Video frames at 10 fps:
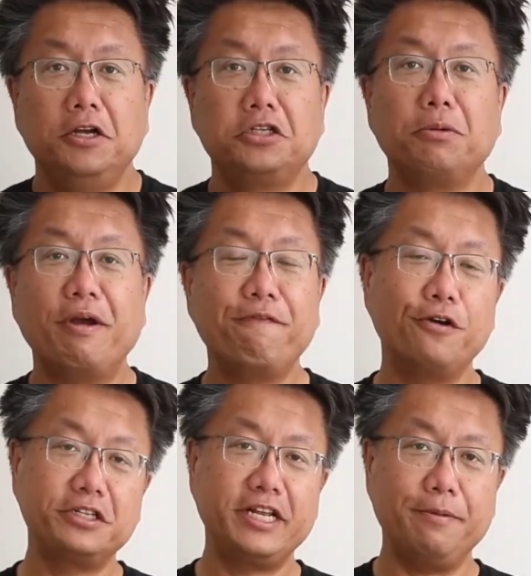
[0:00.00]
So my
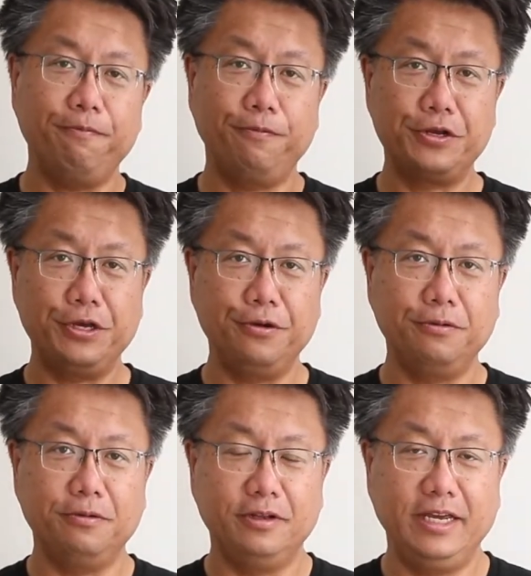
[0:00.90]
first tip for
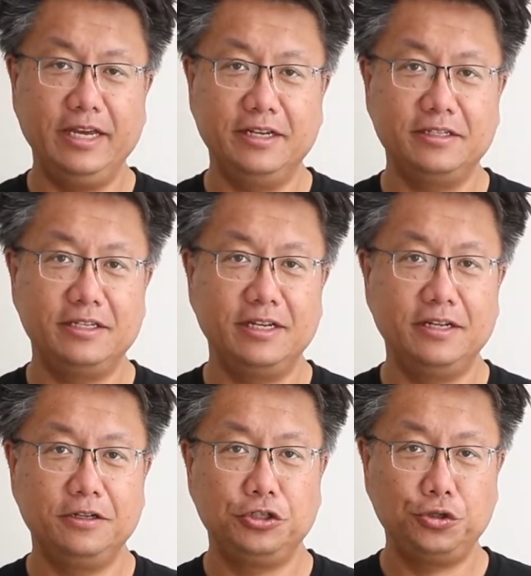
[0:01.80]
you is
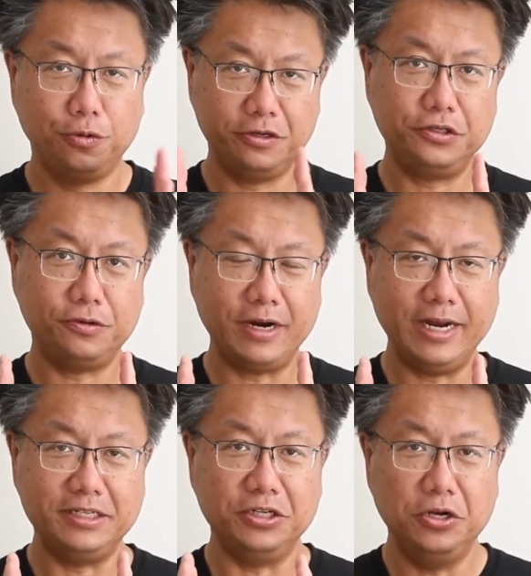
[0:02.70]
shorter
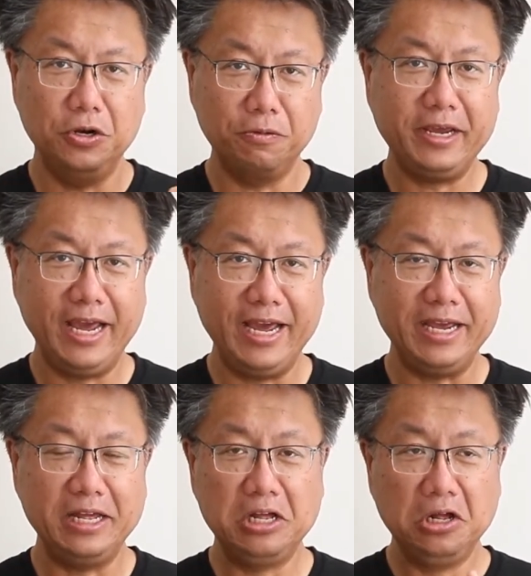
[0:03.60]
strides,
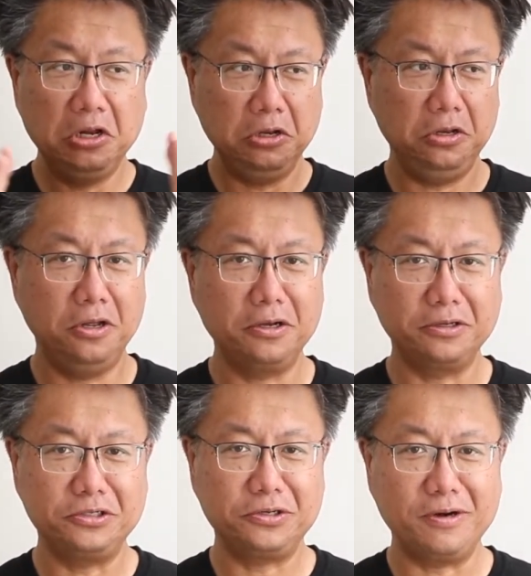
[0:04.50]
okay,
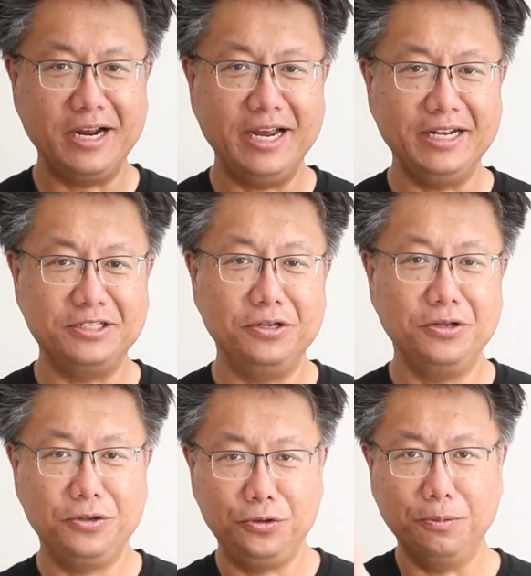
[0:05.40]
longer strides,
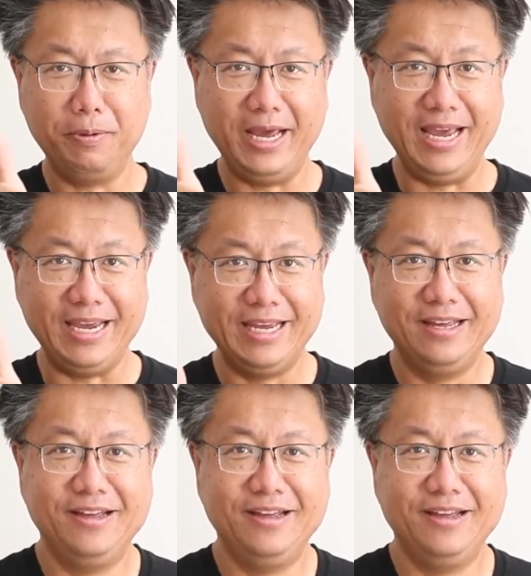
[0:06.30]
you'll pay.